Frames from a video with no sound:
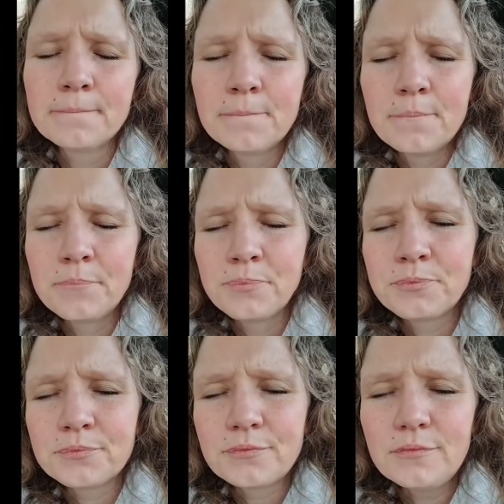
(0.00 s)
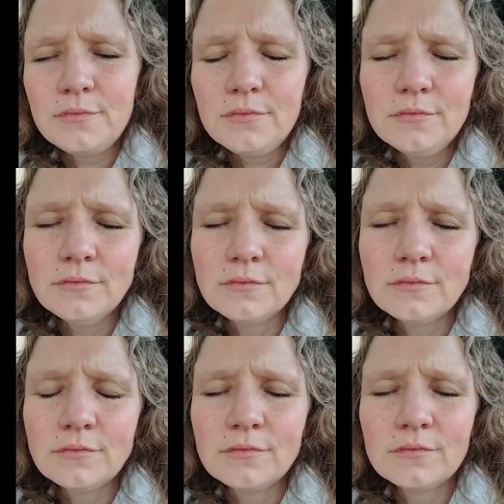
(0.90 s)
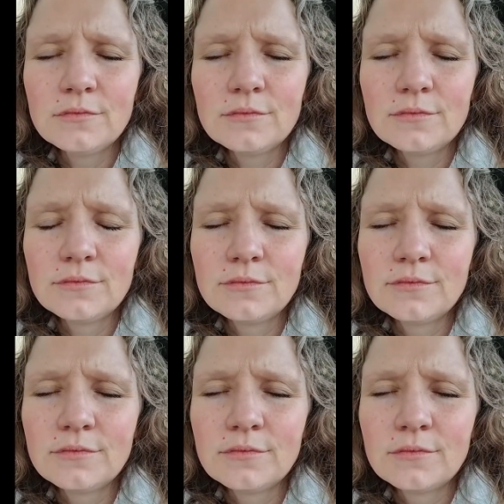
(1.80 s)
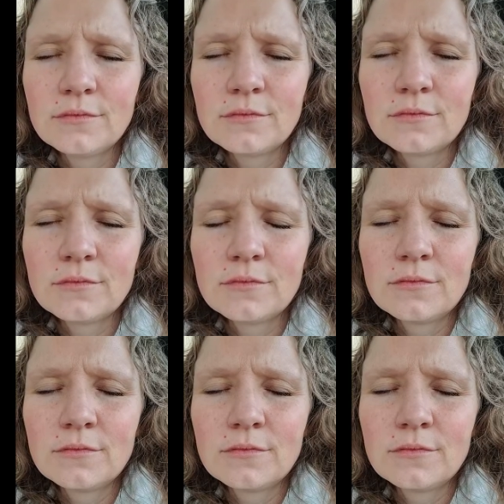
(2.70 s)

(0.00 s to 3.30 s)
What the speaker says: (silence)